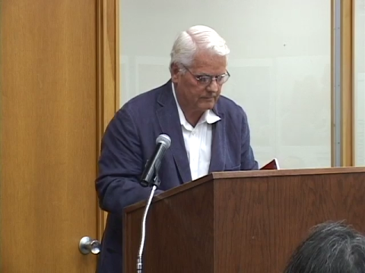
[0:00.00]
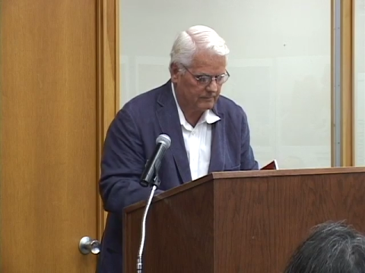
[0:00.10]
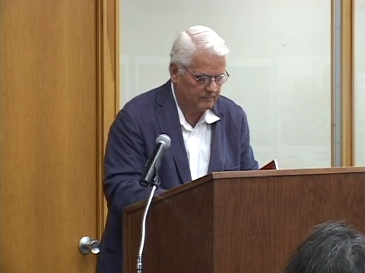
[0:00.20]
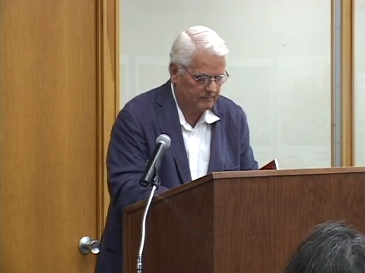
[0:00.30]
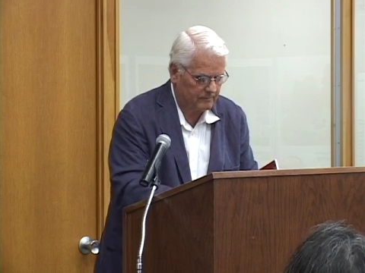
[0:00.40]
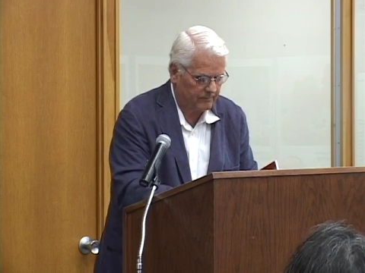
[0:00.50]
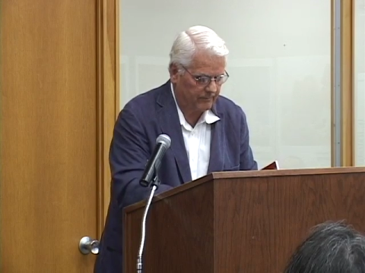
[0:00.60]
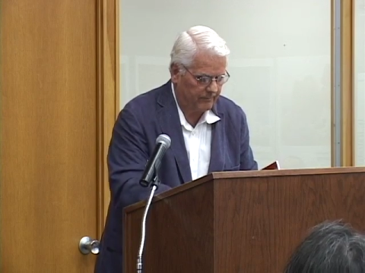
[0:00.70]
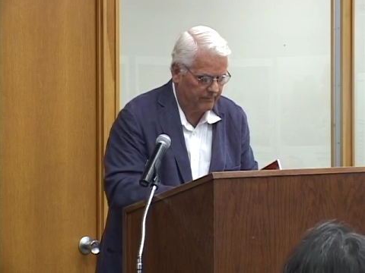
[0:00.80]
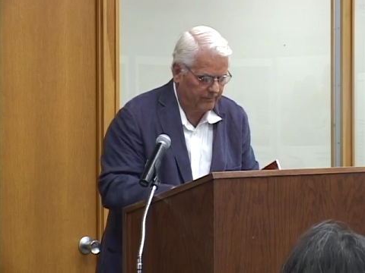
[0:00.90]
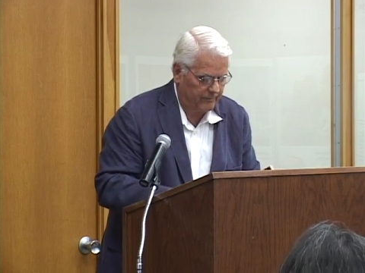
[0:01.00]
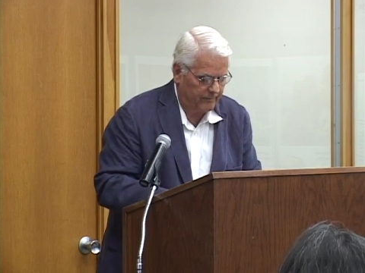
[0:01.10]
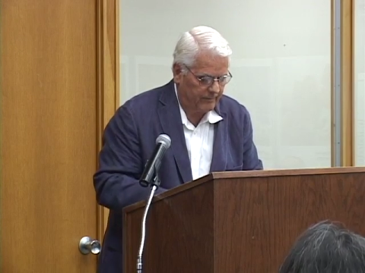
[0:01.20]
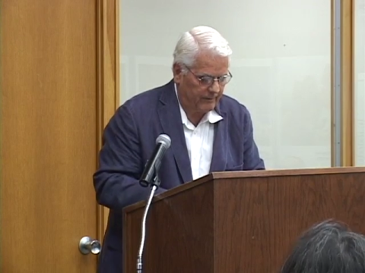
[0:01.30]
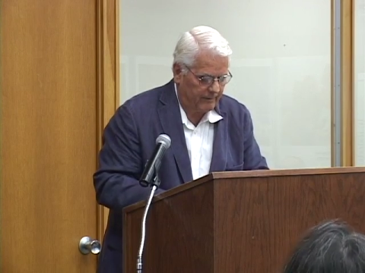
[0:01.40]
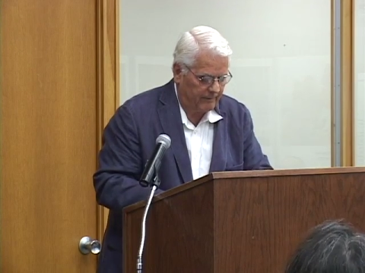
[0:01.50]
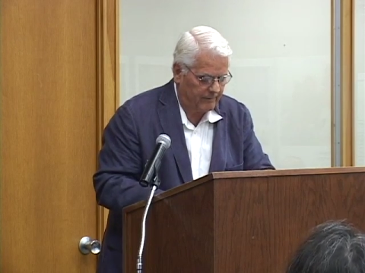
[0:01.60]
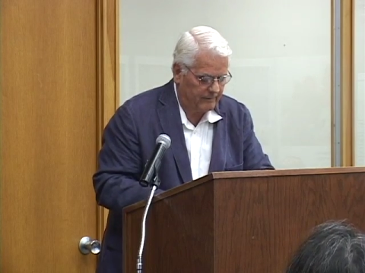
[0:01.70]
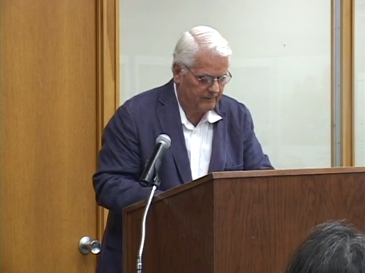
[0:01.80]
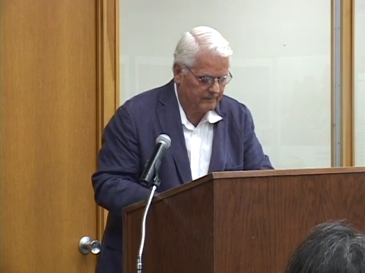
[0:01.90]

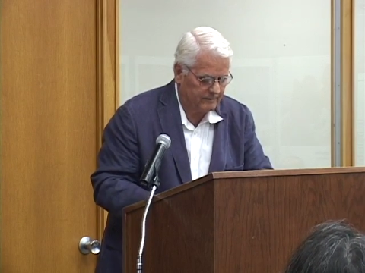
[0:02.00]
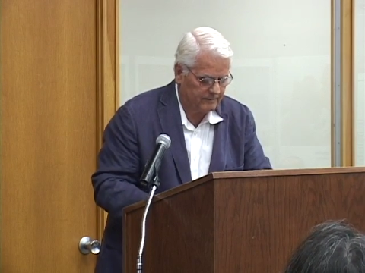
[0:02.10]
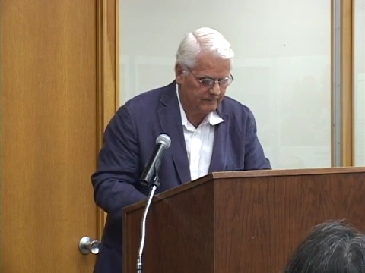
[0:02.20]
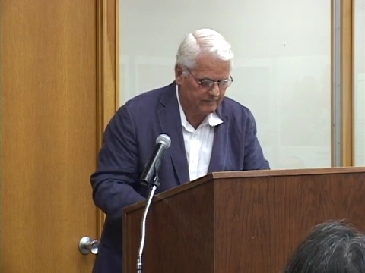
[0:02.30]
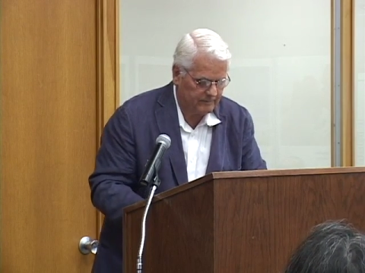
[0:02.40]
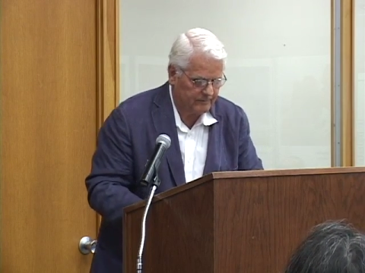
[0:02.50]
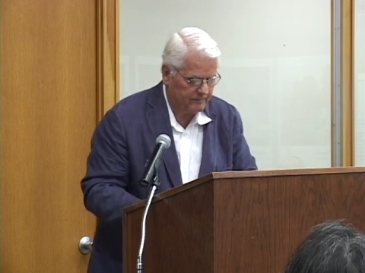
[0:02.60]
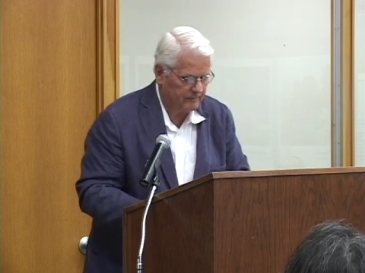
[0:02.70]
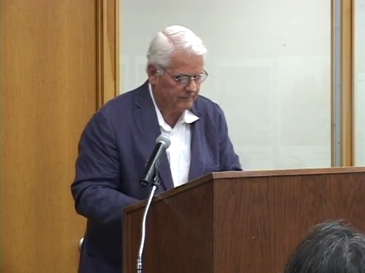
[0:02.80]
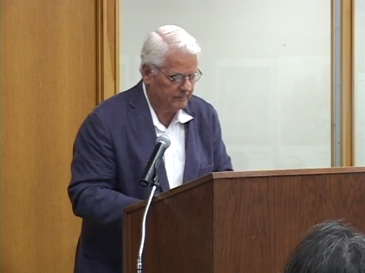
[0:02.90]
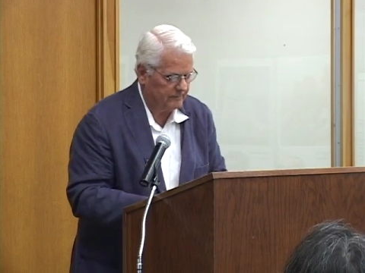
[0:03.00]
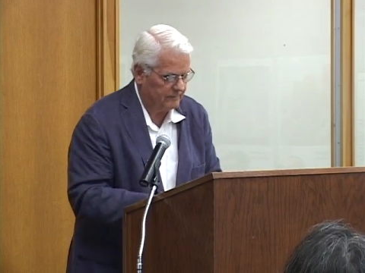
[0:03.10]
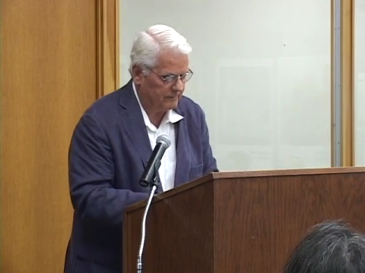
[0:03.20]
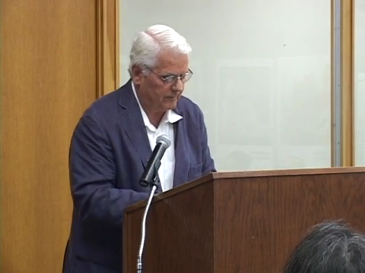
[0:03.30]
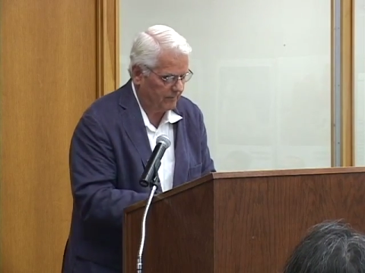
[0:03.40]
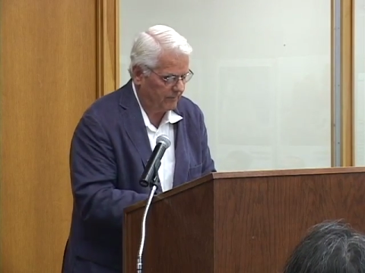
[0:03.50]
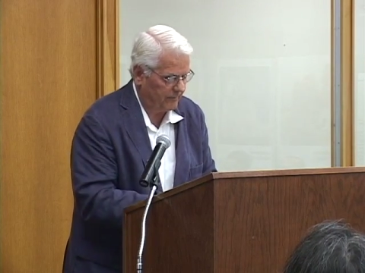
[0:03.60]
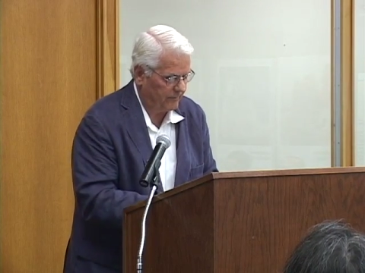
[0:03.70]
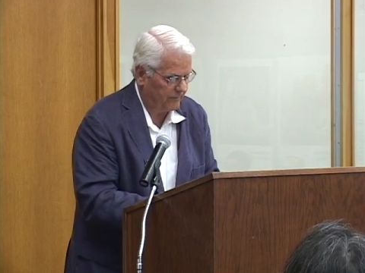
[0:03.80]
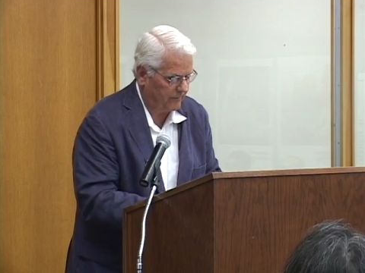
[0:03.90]

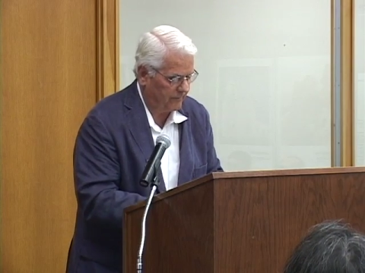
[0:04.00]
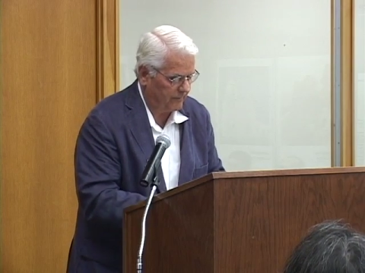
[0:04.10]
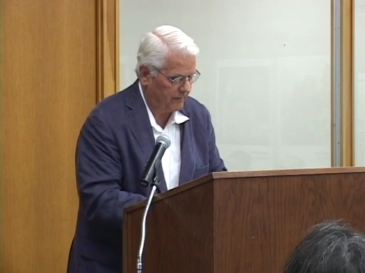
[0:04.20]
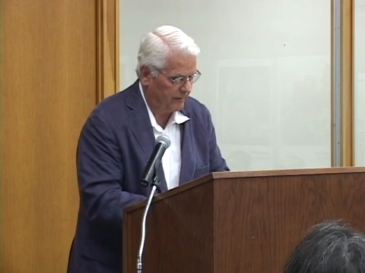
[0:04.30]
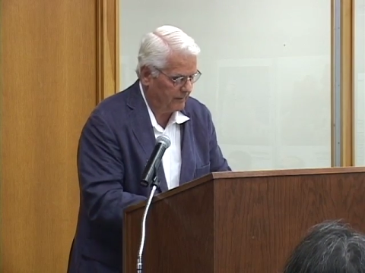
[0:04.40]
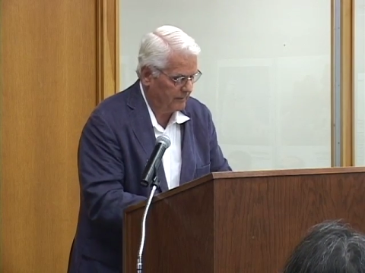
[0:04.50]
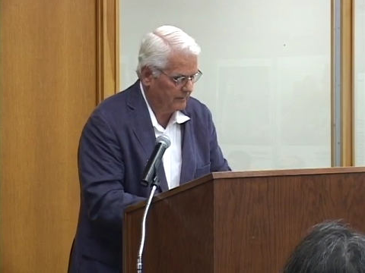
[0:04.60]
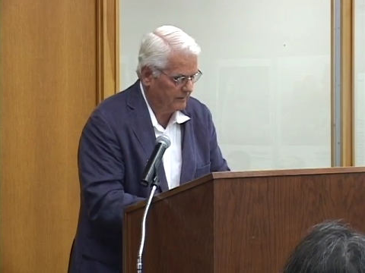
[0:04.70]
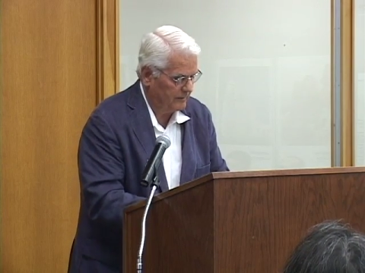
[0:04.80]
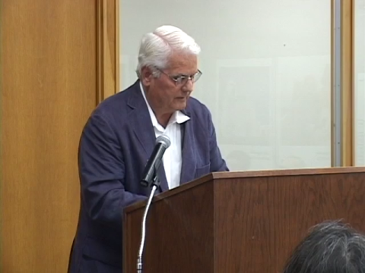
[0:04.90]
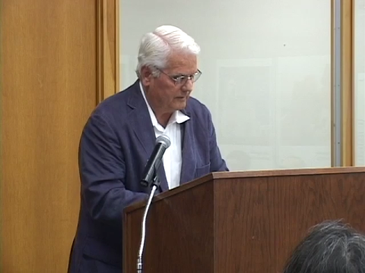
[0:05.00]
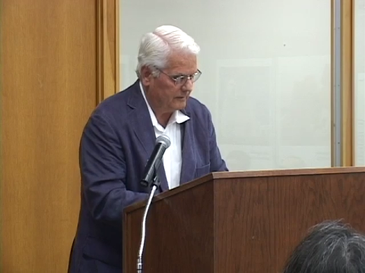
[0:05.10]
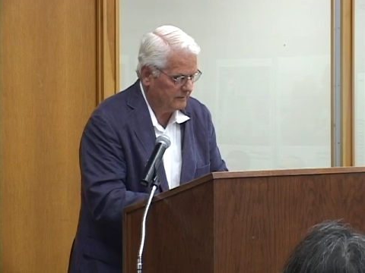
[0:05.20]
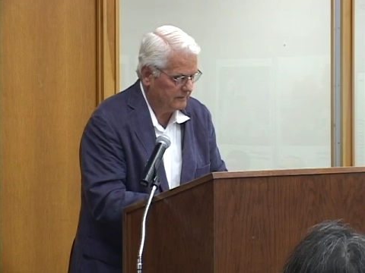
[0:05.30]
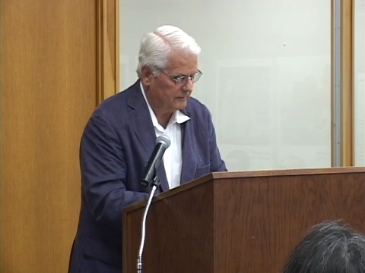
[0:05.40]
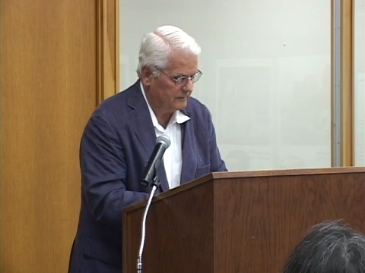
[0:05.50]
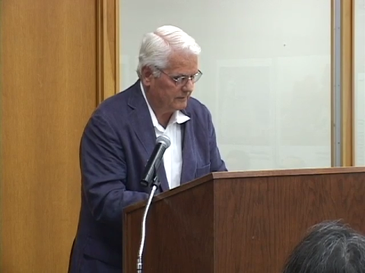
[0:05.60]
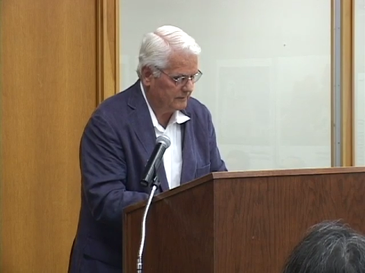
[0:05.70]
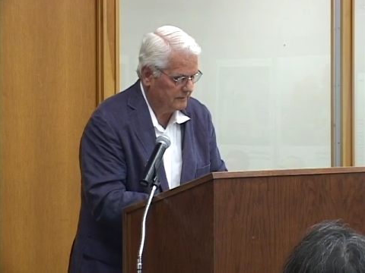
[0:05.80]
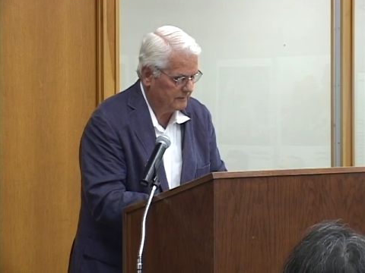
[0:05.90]

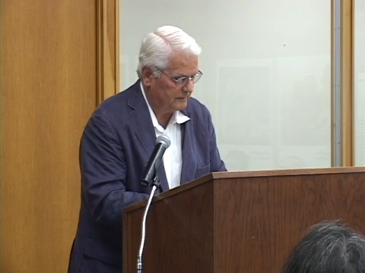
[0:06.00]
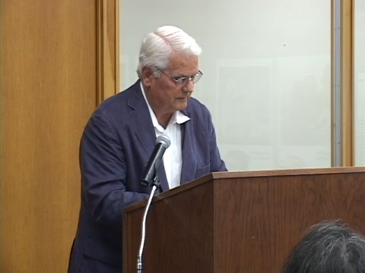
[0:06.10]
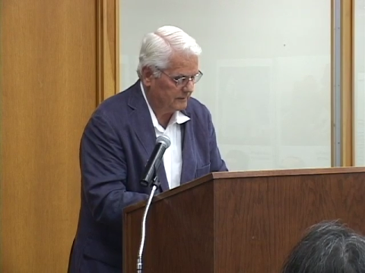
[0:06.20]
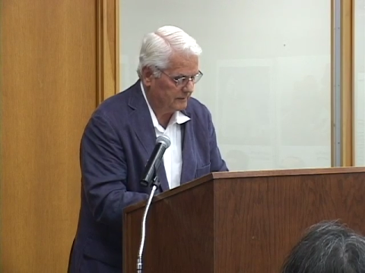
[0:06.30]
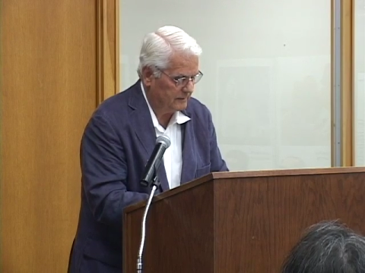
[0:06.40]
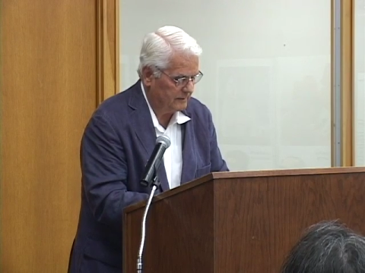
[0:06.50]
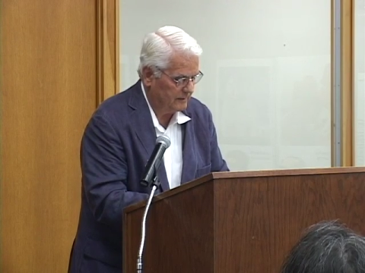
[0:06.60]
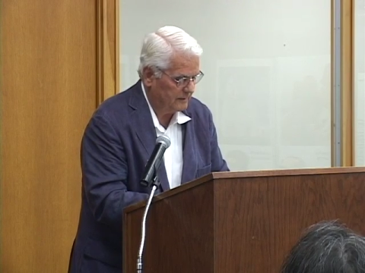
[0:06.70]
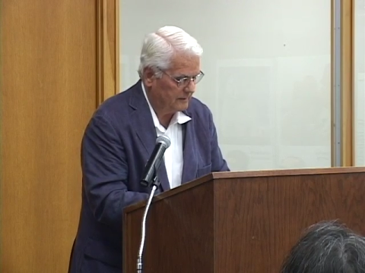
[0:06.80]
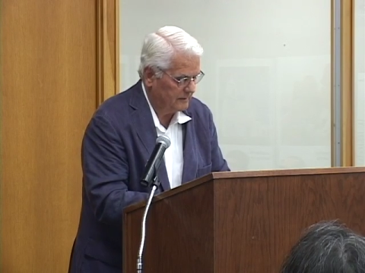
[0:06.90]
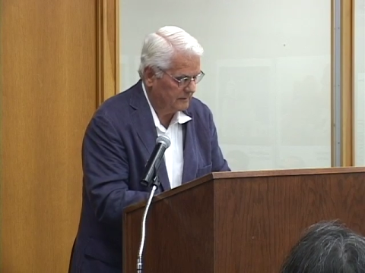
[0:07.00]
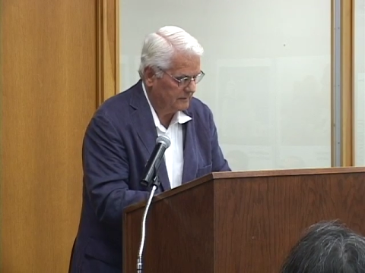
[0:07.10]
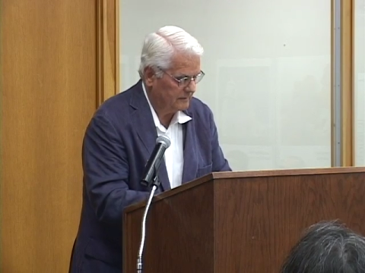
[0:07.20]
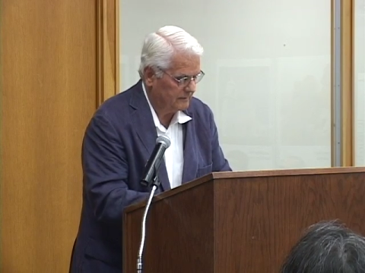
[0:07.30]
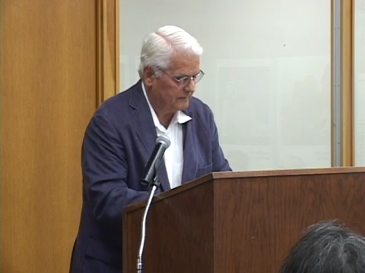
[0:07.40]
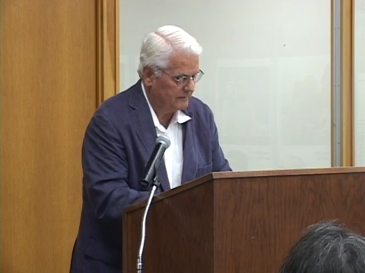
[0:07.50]
No one is speaking in this clip.